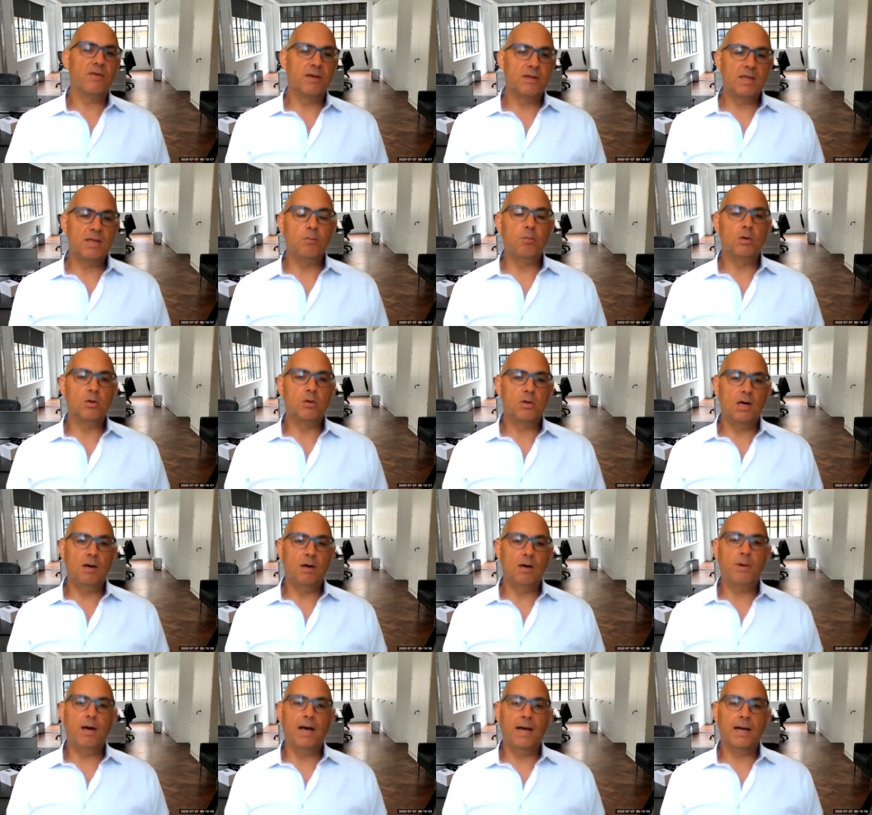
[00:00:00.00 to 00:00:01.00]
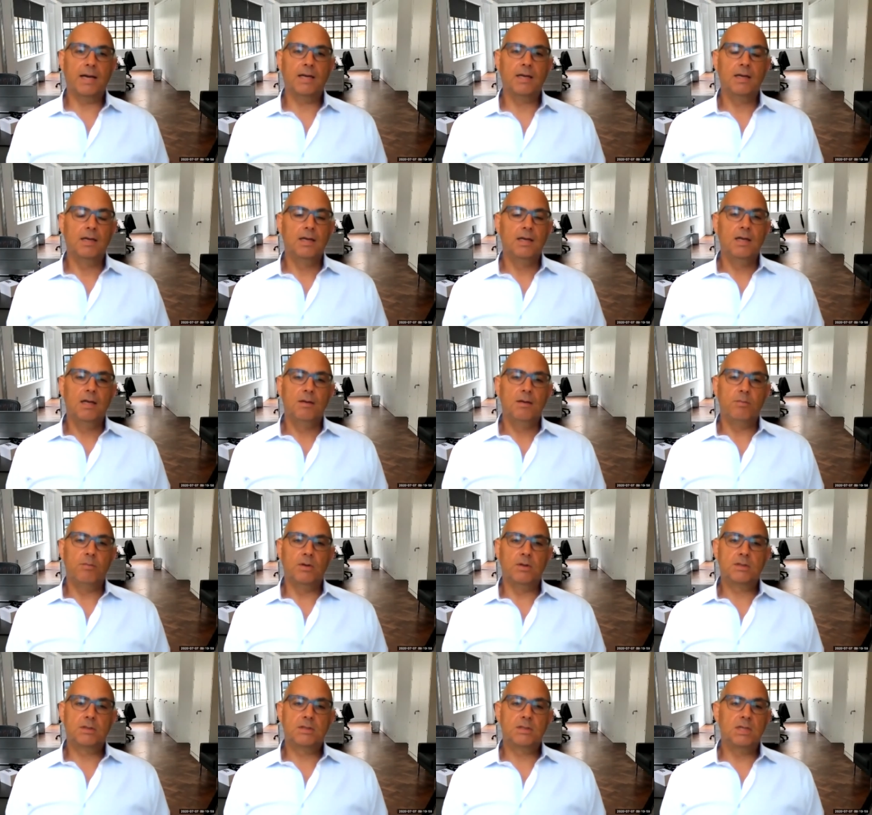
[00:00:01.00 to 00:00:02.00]
They will come back.
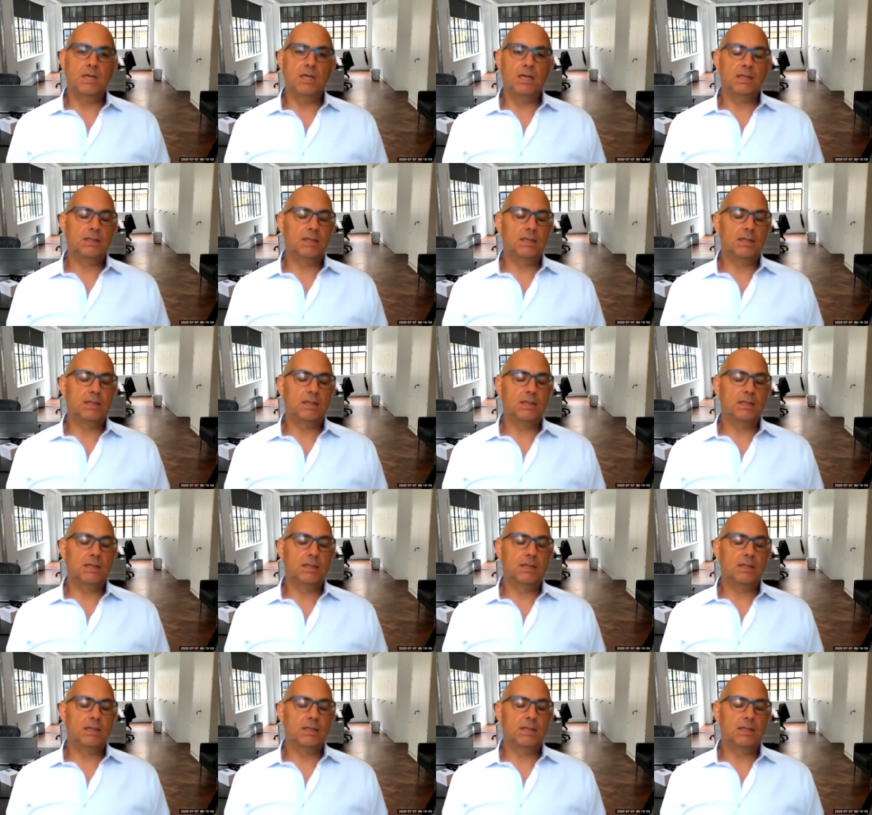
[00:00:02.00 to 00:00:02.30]
But